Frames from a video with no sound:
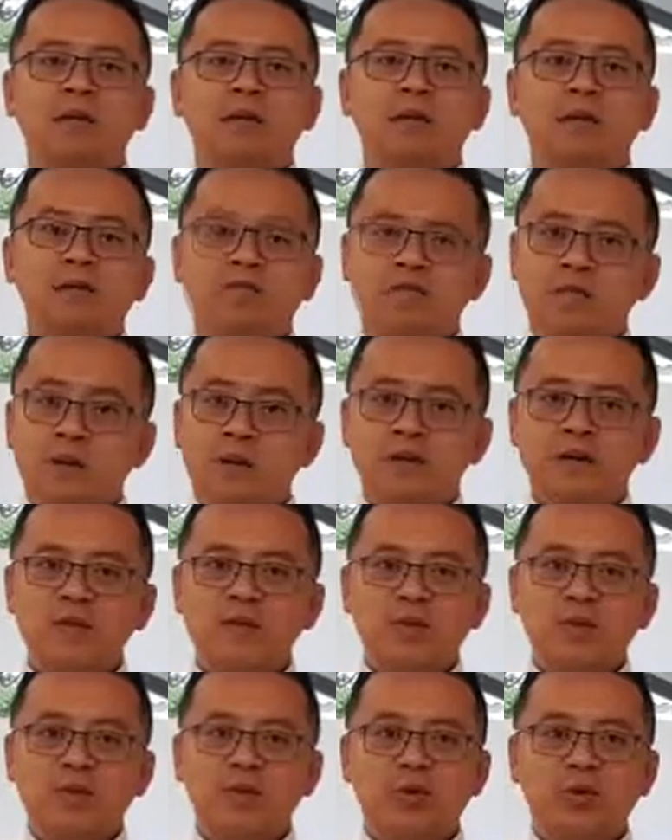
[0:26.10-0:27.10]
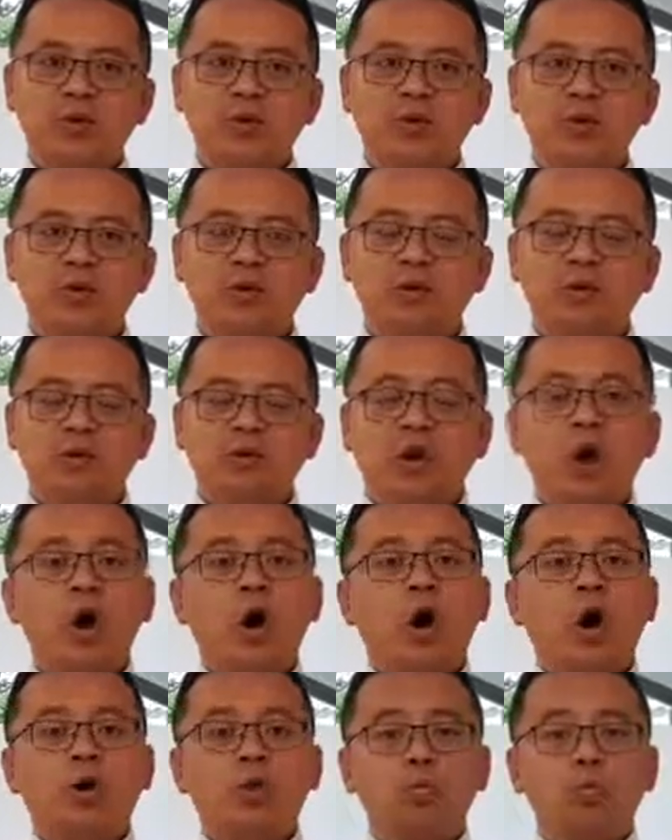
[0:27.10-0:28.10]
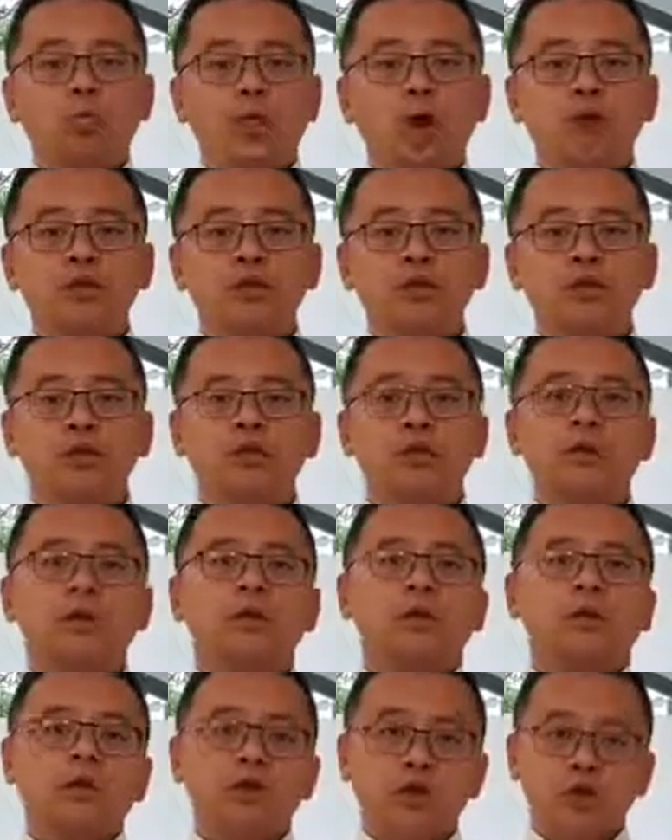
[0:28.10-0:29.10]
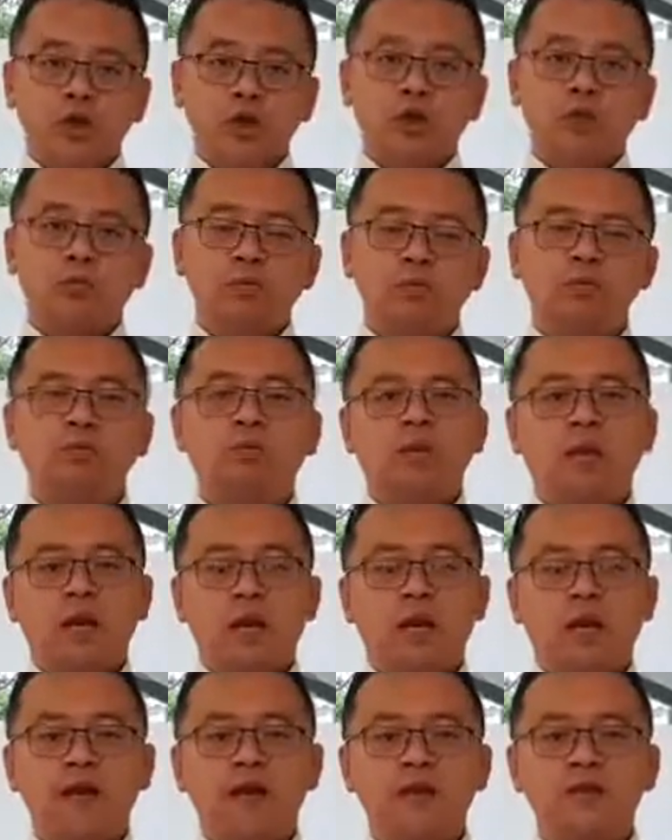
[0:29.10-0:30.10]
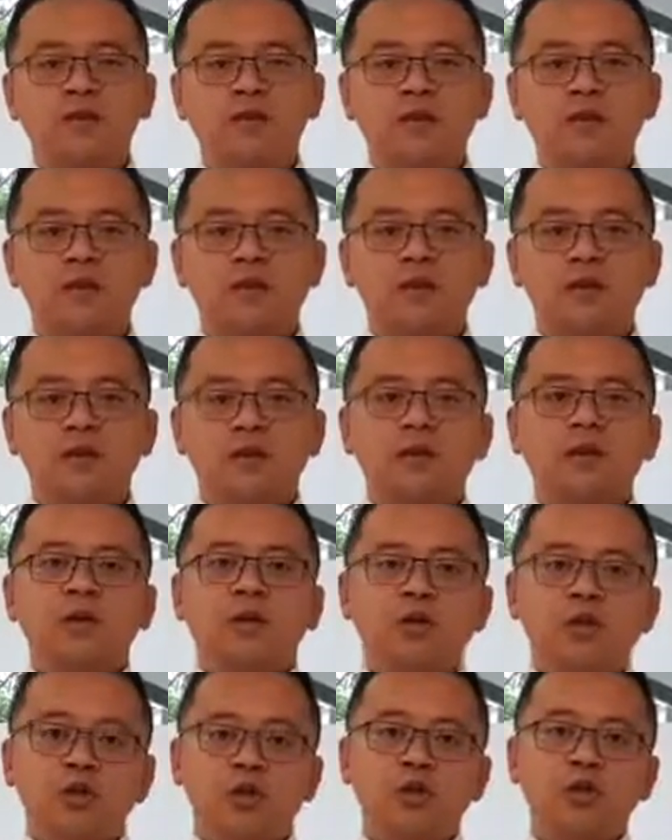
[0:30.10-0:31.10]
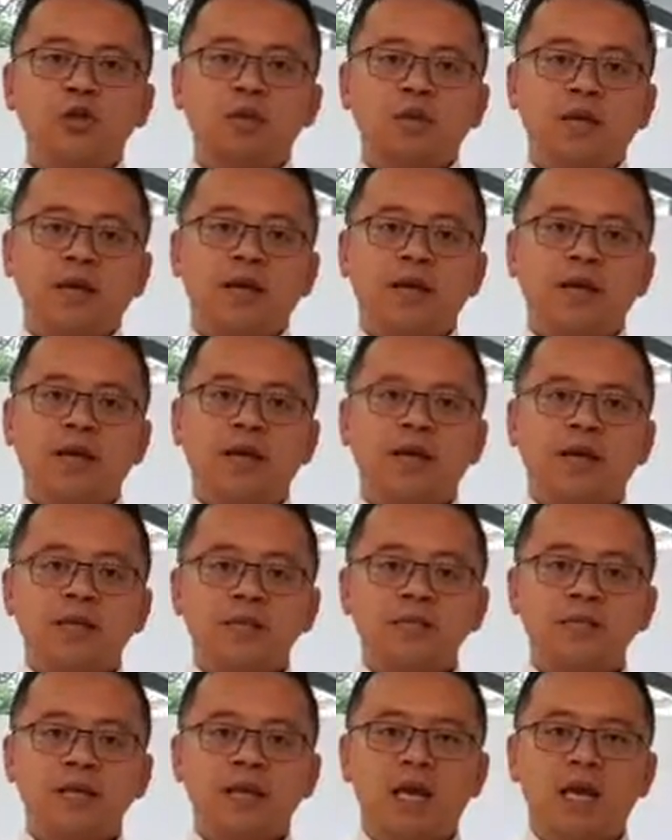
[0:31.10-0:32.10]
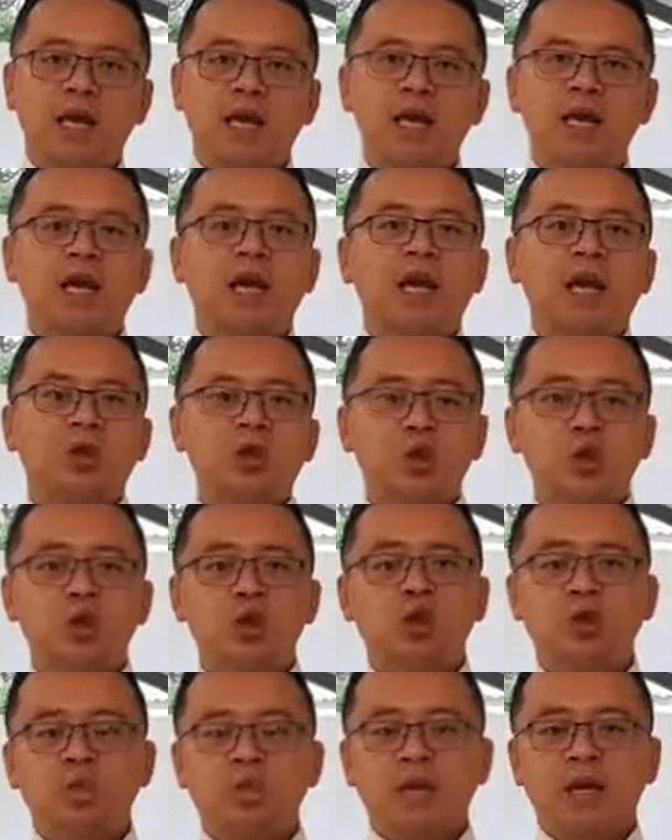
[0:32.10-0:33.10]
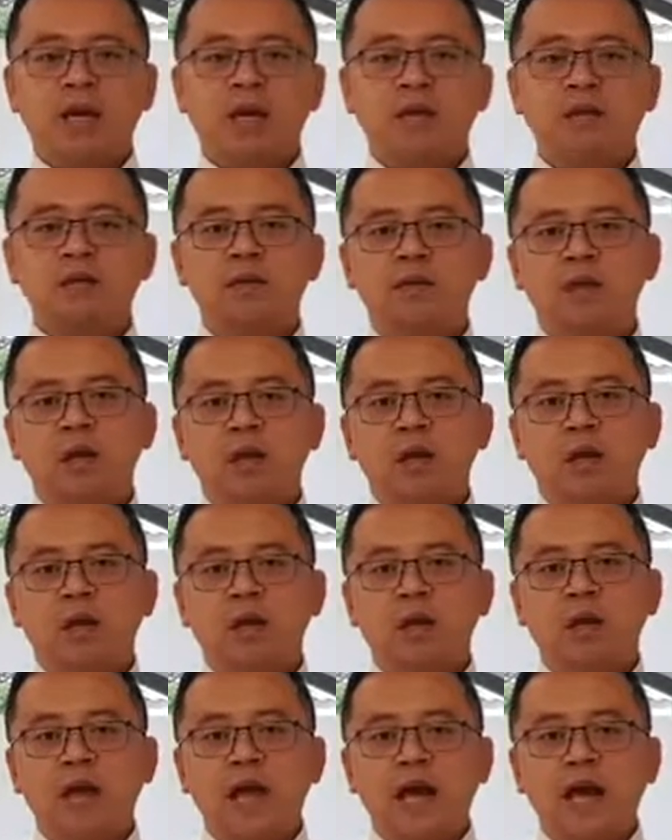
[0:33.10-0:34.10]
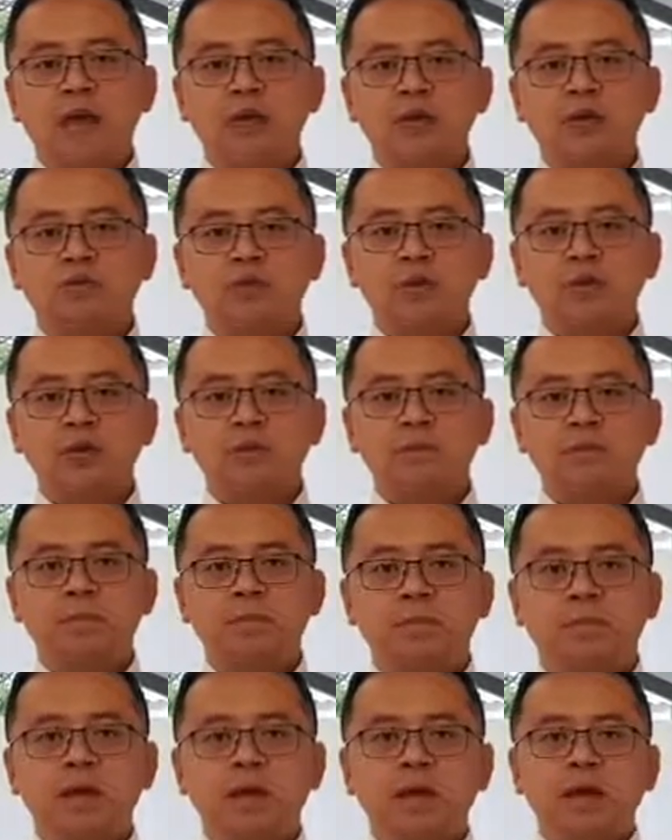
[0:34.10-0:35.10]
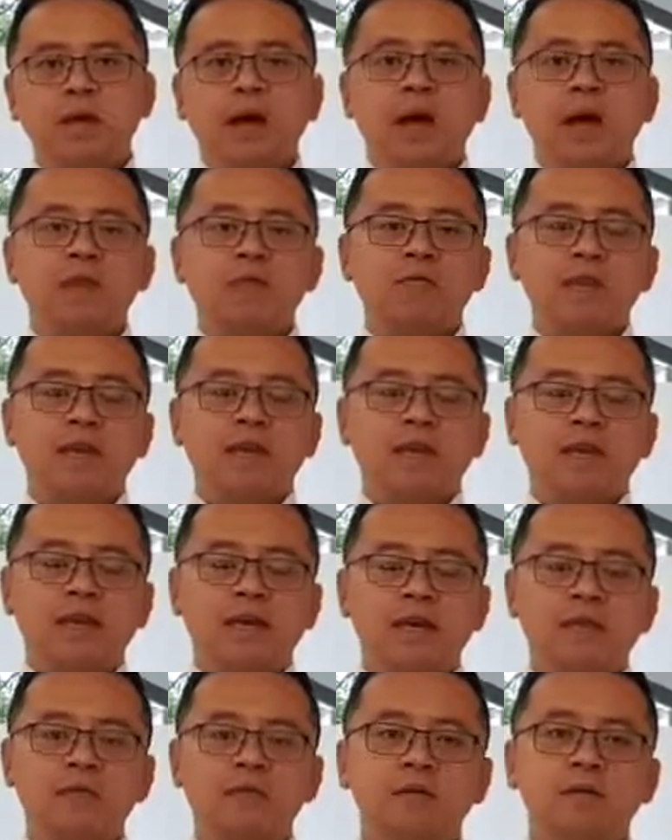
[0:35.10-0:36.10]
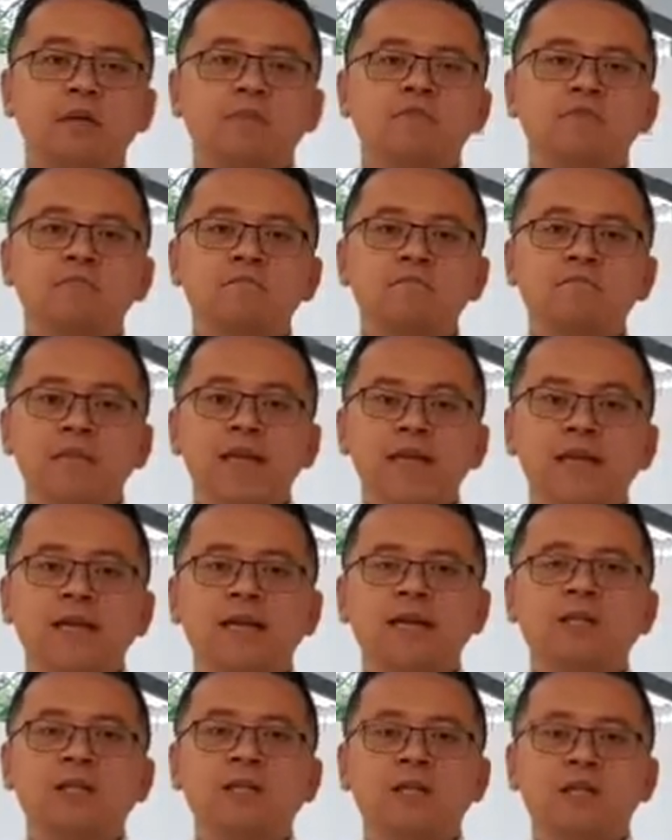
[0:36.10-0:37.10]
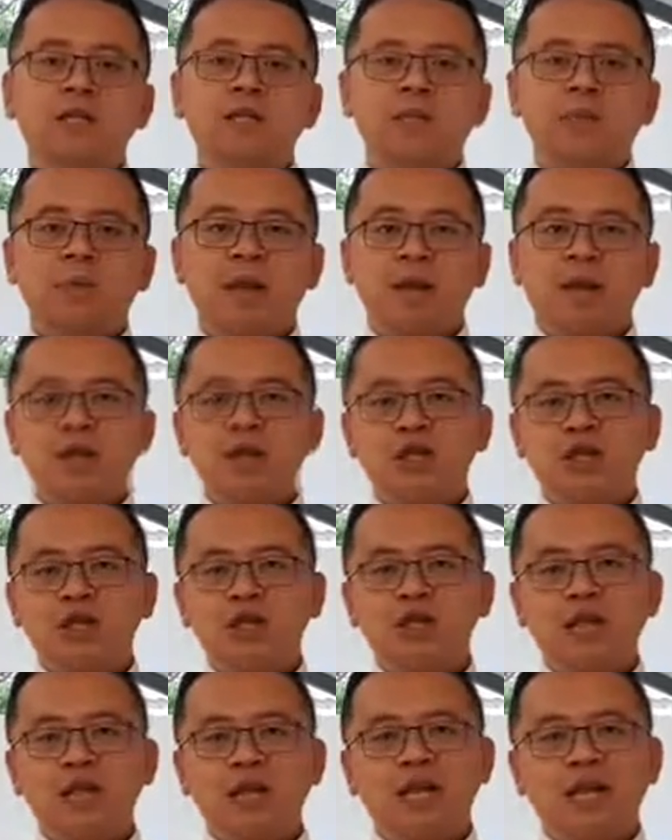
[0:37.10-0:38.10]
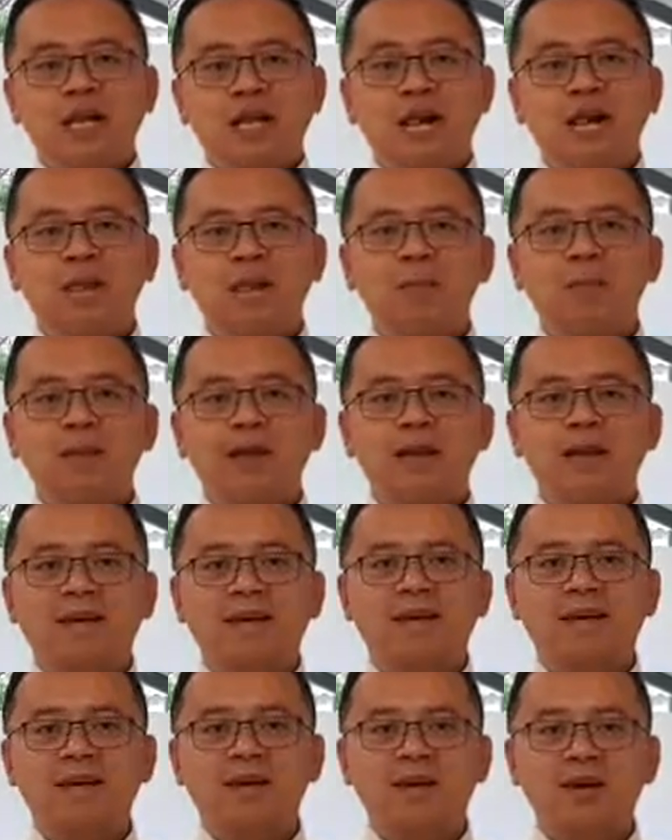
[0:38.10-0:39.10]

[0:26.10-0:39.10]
very simple on what you, the client, should be asking and should be looking out for, and really for me to explain to you in a clear manner